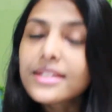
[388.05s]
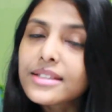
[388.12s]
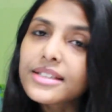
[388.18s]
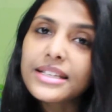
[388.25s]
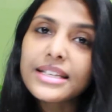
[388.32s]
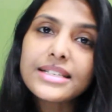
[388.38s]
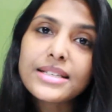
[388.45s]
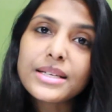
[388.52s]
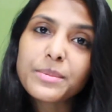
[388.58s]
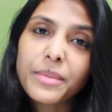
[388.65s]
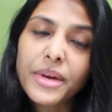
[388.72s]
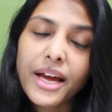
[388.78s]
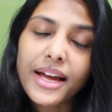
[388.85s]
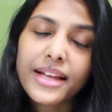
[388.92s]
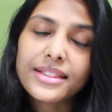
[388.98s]
The reason
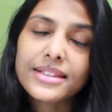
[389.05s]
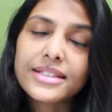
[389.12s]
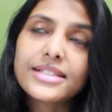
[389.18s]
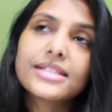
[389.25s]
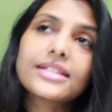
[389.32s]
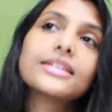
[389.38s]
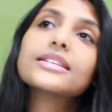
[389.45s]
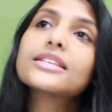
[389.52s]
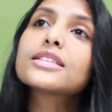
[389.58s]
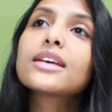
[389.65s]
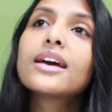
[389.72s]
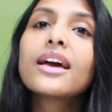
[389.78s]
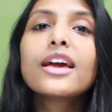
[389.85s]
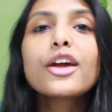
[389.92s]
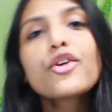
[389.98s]
behind this is
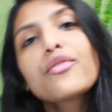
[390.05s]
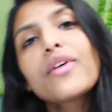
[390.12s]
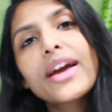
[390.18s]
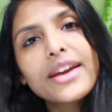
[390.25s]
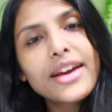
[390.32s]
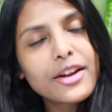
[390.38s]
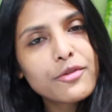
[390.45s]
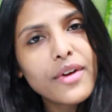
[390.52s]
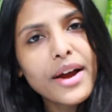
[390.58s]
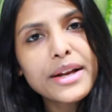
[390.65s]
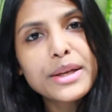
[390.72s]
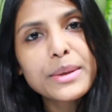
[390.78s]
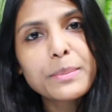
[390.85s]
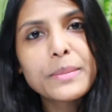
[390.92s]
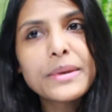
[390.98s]
if I can
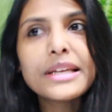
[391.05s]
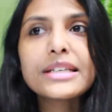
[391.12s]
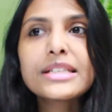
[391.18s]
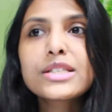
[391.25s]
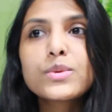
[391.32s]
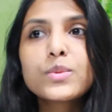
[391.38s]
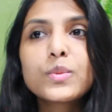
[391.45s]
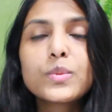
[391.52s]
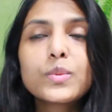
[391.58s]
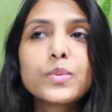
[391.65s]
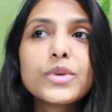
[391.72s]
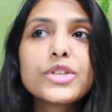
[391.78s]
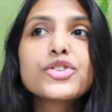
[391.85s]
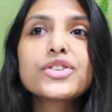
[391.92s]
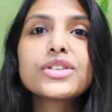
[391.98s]
find a place
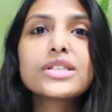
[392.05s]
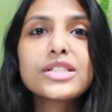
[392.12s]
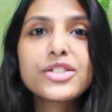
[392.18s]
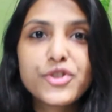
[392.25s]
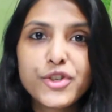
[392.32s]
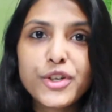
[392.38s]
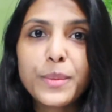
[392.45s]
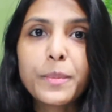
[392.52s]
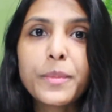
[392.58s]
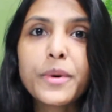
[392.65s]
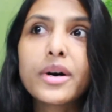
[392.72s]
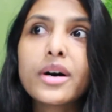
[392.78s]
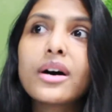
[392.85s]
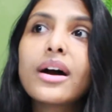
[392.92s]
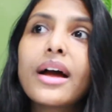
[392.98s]
which is
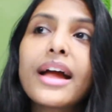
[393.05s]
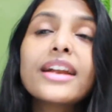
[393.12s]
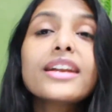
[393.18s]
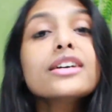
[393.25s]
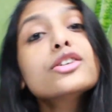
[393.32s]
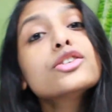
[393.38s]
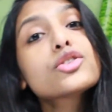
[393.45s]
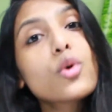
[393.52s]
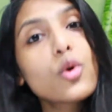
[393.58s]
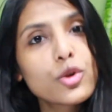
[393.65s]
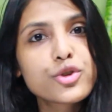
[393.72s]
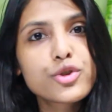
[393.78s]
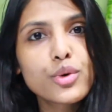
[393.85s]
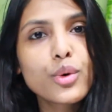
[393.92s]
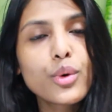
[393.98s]
cheaper and is
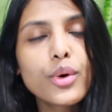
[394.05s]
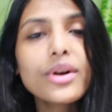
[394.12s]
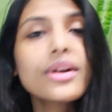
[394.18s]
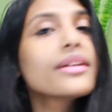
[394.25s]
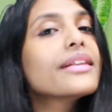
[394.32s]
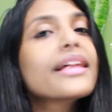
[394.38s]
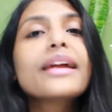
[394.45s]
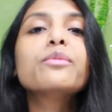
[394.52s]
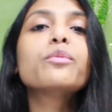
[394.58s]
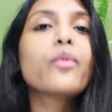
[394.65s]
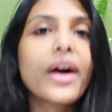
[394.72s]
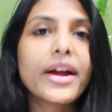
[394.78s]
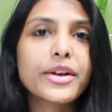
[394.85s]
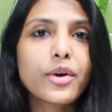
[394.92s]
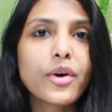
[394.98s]
also good, then
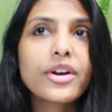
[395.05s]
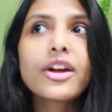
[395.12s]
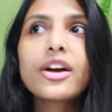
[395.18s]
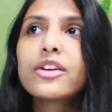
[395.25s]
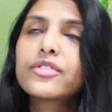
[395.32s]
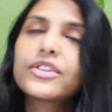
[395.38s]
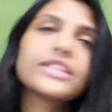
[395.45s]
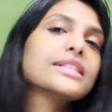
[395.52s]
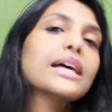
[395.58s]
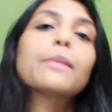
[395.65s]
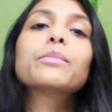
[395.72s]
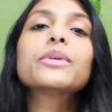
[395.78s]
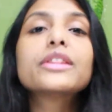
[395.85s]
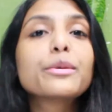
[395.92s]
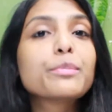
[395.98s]
why not? For
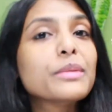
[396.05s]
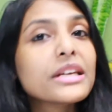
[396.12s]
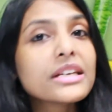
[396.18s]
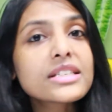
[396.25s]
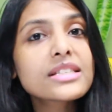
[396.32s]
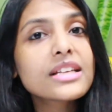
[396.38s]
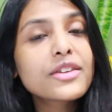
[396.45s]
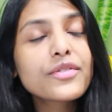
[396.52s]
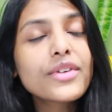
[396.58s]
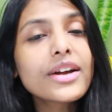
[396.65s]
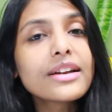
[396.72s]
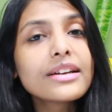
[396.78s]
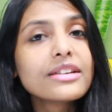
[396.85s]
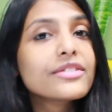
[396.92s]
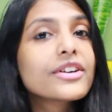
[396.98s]
example, the place that we
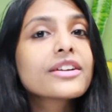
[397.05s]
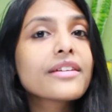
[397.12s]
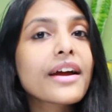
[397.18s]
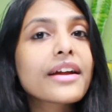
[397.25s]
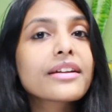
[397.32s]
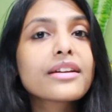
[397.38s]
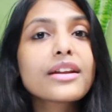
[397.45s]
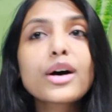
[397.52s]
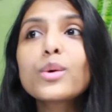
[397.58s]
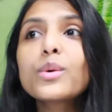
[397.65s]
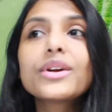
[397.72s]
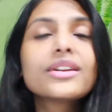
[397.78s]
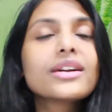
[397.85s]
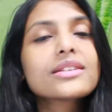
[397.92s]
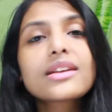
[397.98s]
are living right now,
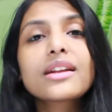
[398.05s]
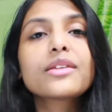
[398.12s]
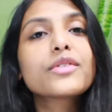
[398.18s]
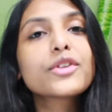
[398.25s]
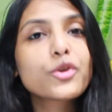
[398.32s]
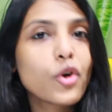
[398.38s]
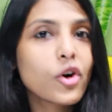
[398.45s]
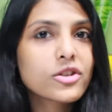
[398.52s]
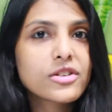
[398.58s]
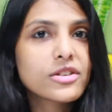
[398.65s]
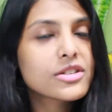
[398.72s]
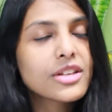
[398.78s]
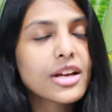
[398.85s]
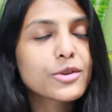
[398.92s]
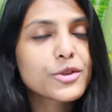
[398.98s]
it doesn't even cost
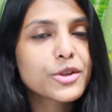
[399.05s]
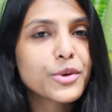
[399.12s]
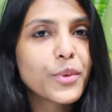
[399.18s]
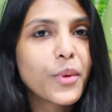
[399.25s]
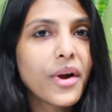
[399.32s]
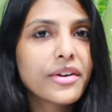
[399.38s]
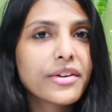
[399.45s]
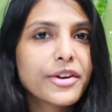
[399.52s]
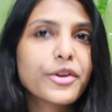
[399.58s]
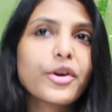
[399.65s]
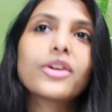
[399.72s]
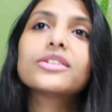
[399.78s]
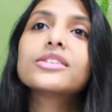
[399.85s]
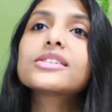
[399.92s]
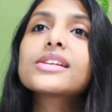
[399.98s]
us
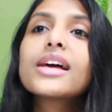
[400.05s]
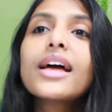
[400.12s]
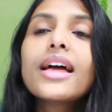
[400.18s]
$1,200.